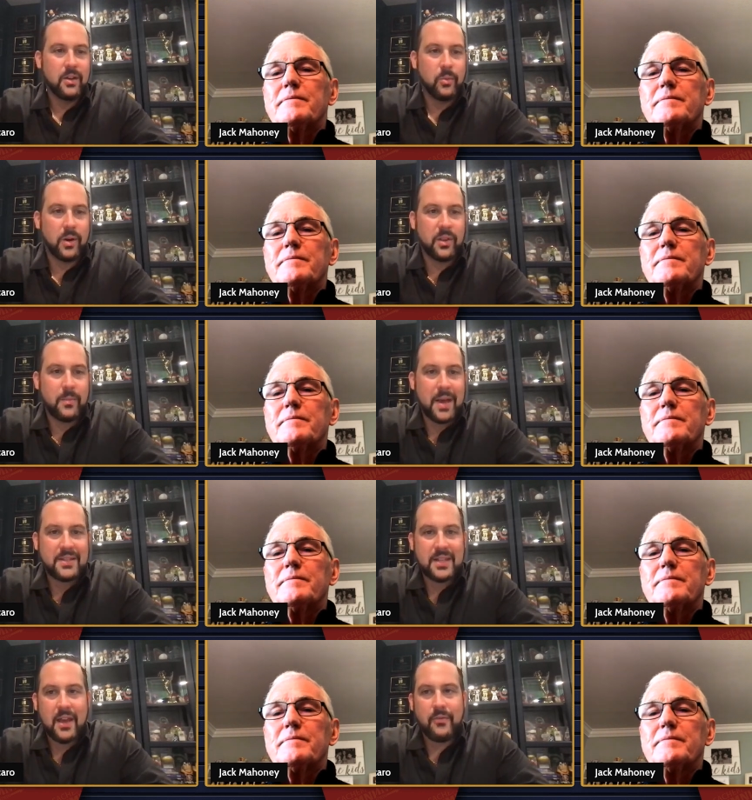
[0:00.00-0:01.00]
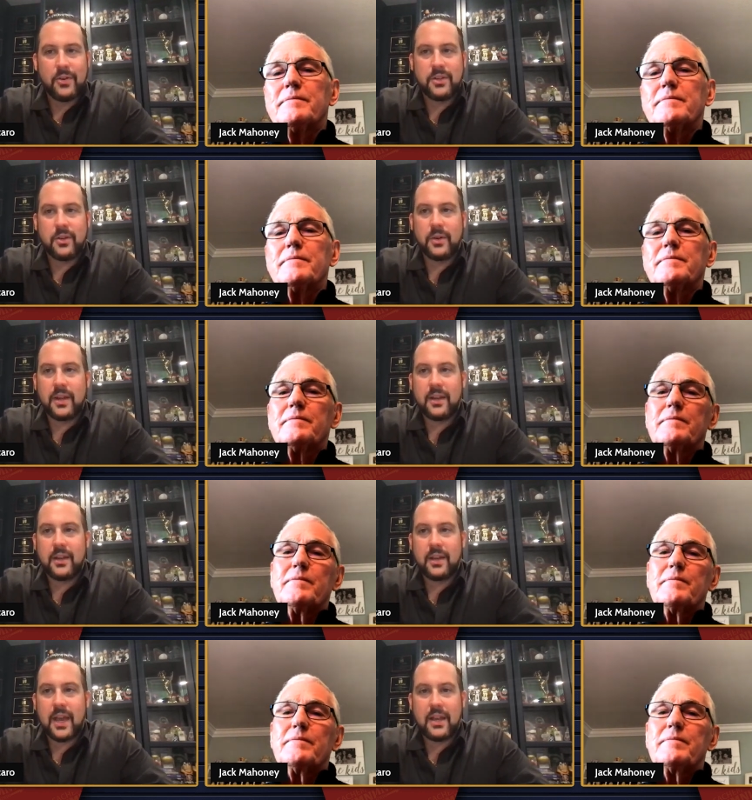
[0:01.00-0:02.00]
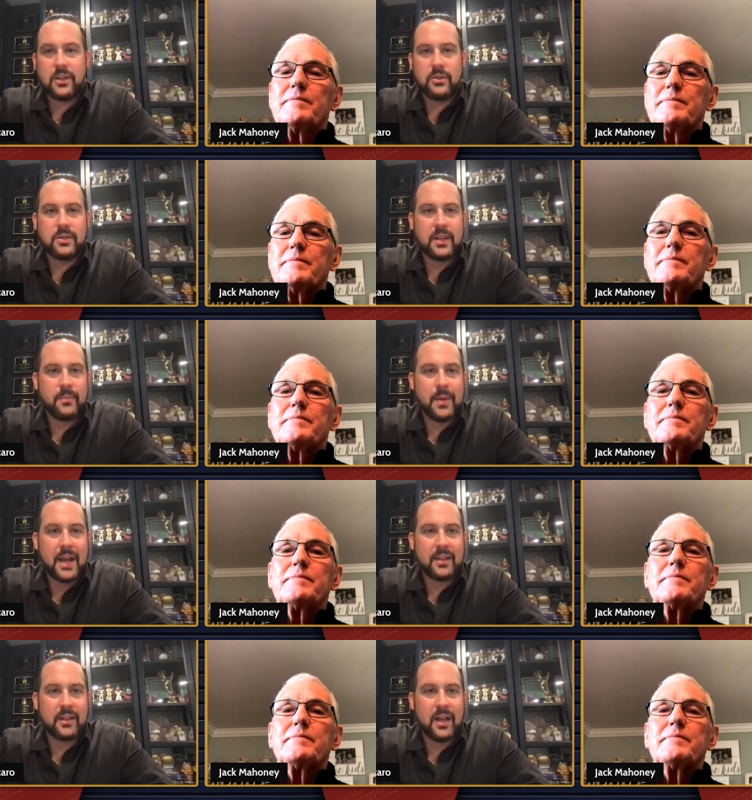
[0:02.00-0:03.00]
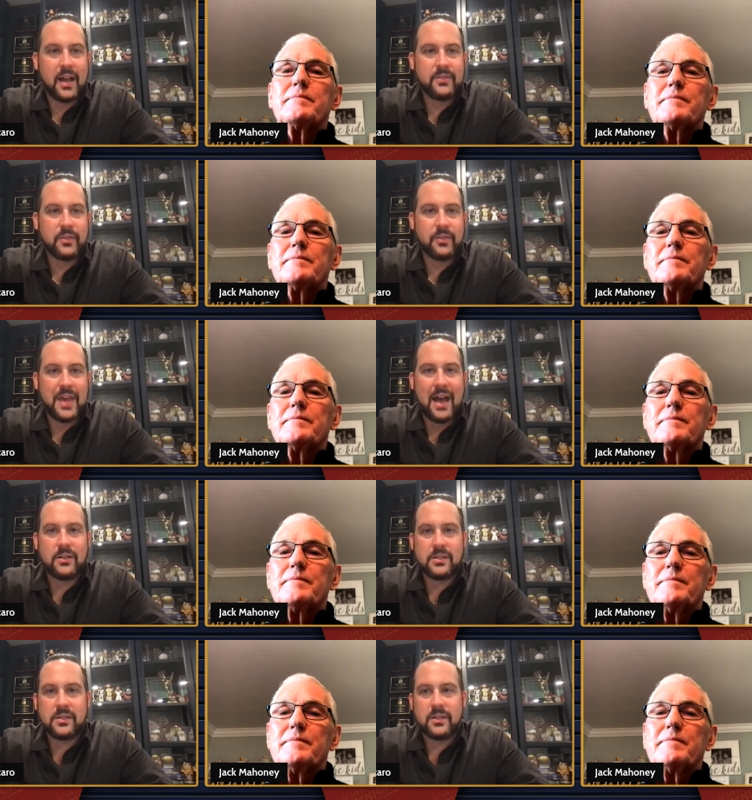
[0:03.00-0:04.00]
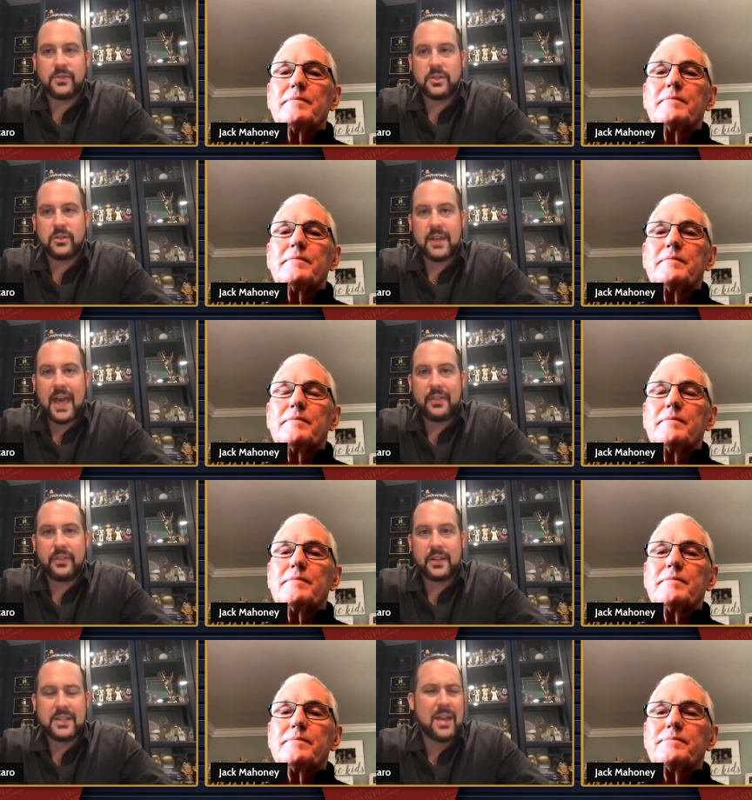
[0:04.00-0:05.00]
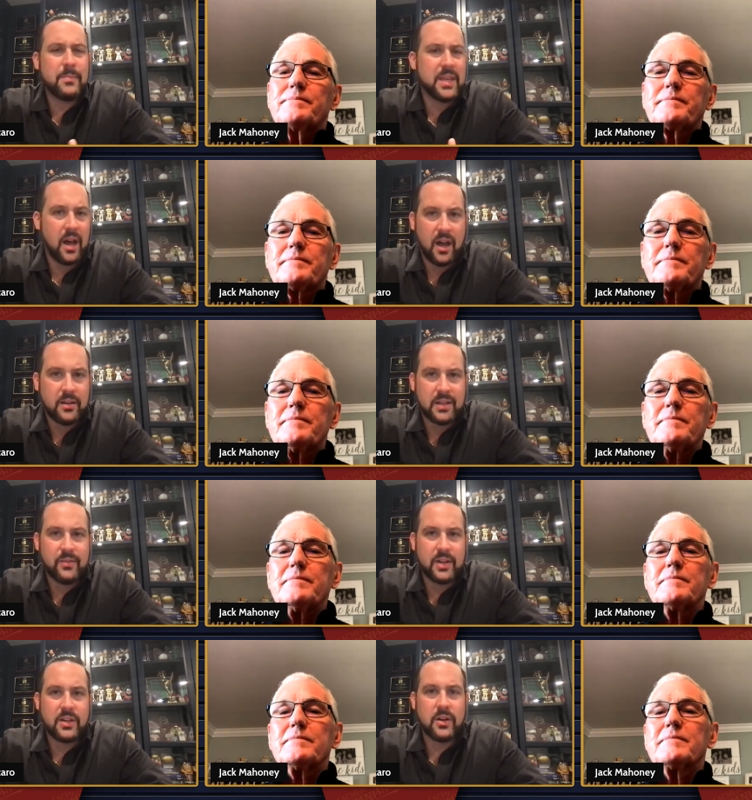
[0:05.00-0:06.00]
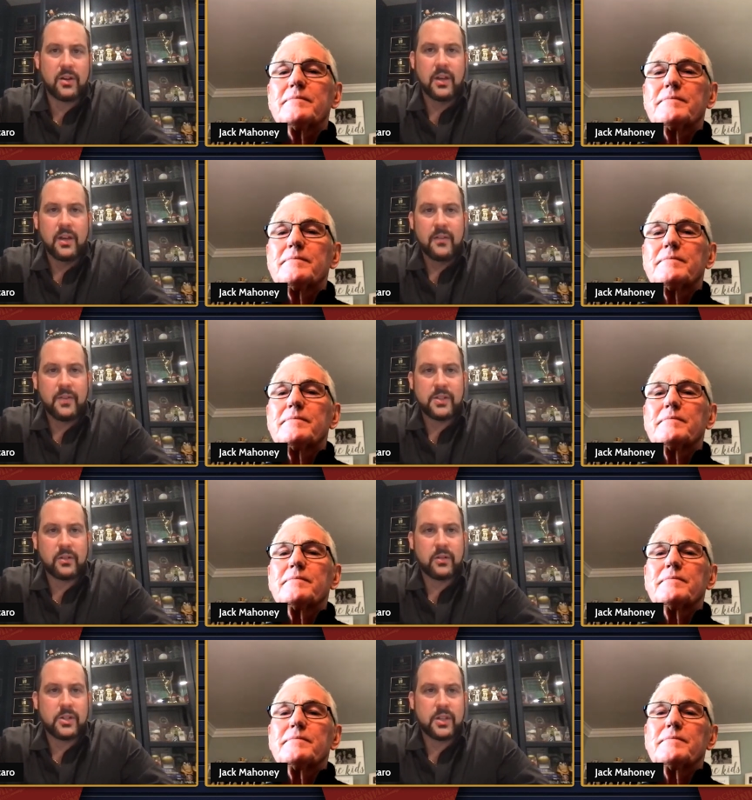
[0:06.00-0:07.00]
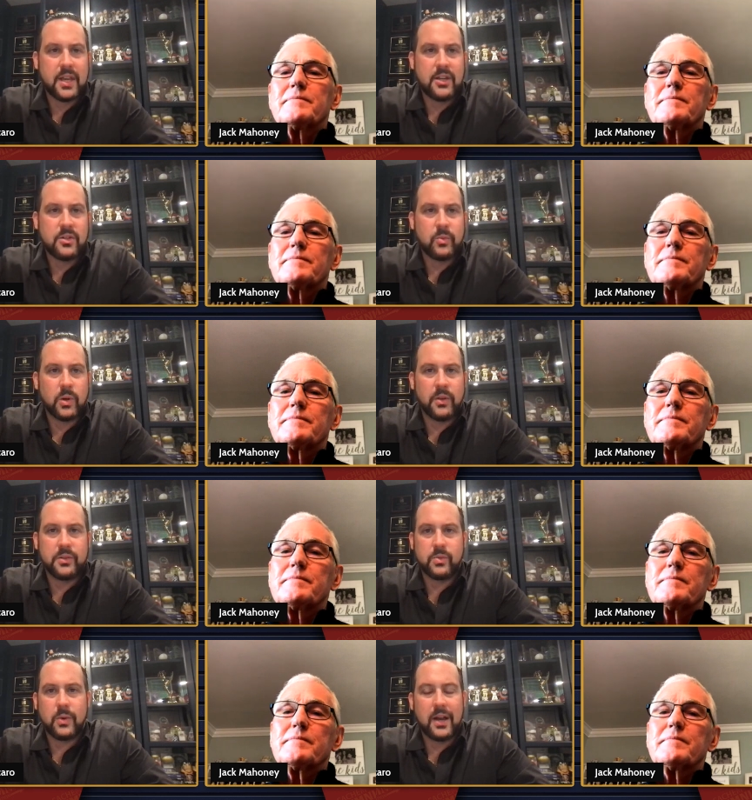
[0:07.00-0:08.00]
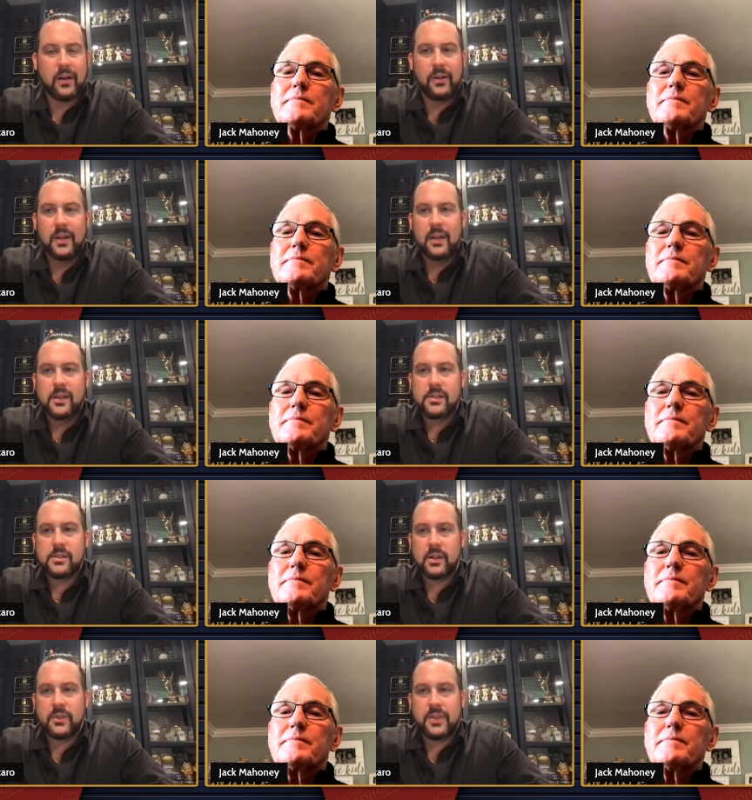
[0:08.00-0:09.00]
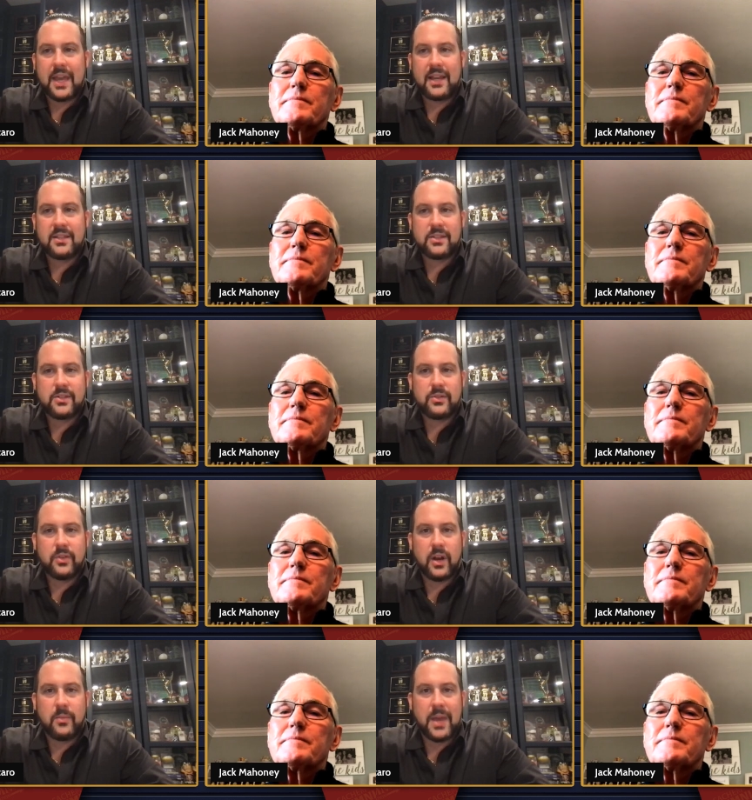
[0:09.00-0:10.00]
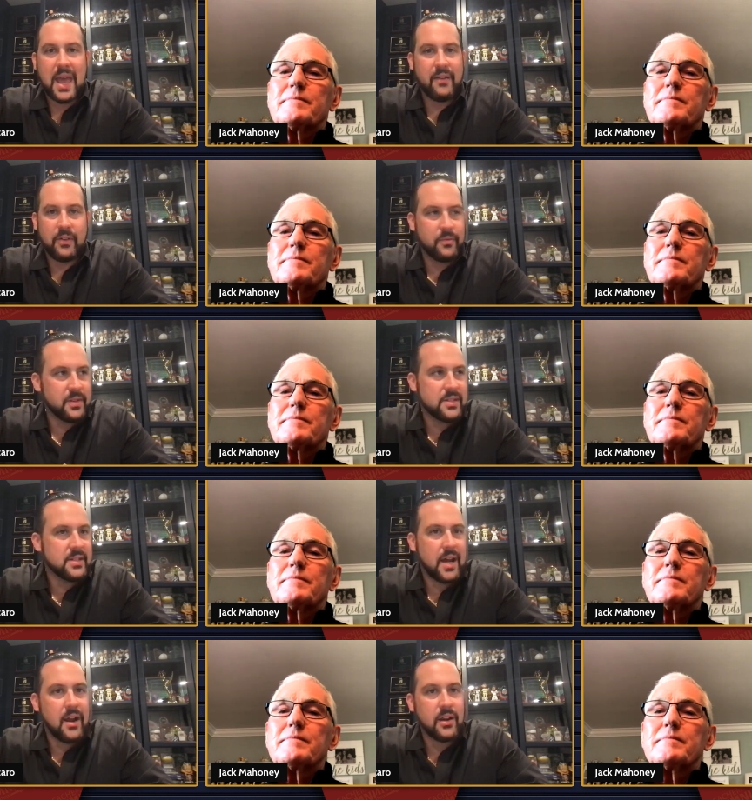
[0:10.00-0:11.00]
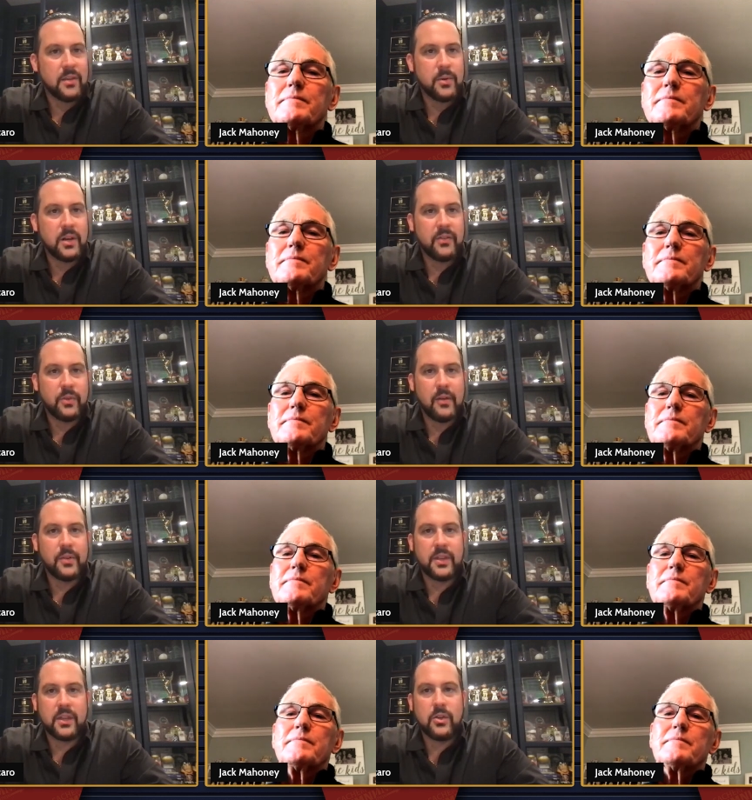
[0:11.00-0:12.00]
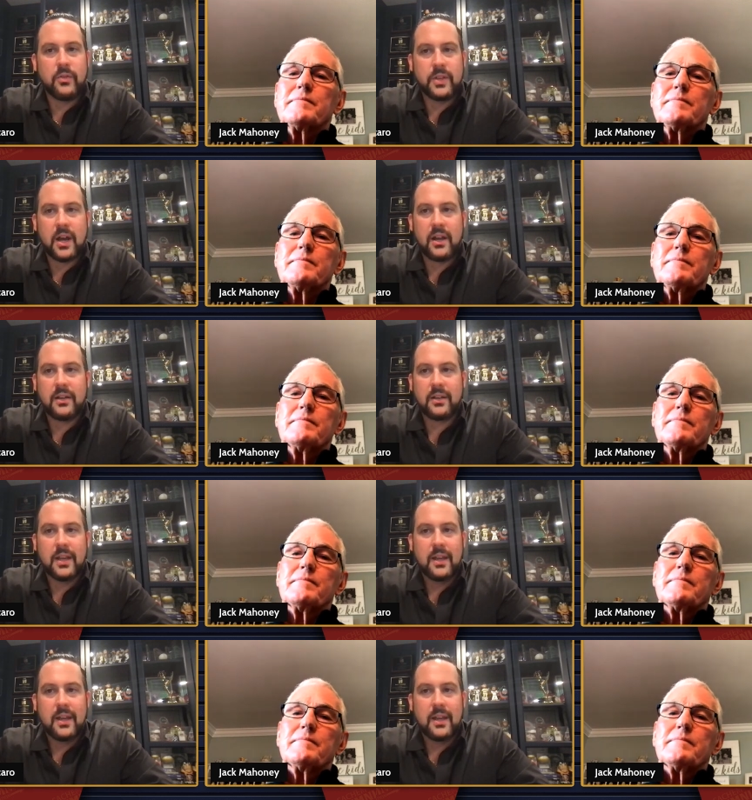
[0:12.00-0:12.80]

Speaker 1: one of the best to ever do it. And you did impact the lives of thousands of student athletes and beyond, even in your physical education world as well. So thanks on behalf of this entire community for everything you've done.